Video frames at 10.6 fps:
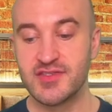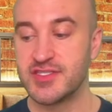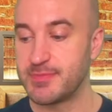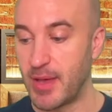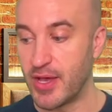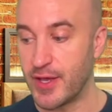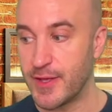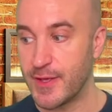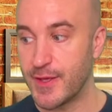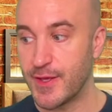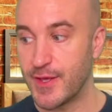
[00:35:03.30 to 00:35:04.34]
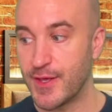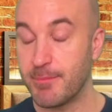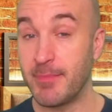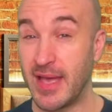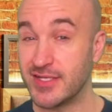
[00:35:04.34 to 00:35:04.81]
spur,
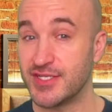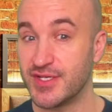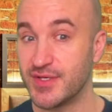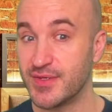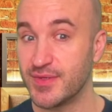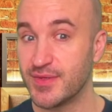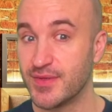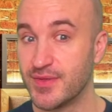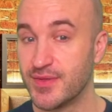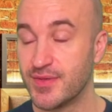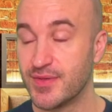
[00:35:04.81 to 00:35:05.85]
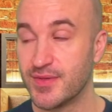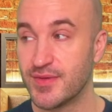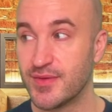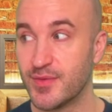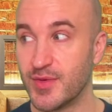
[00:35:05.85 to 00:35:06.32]
match to?
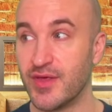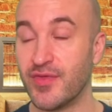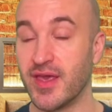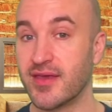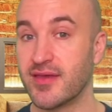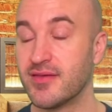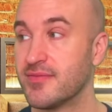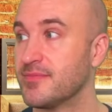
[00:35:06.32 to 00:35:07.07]
What do you think?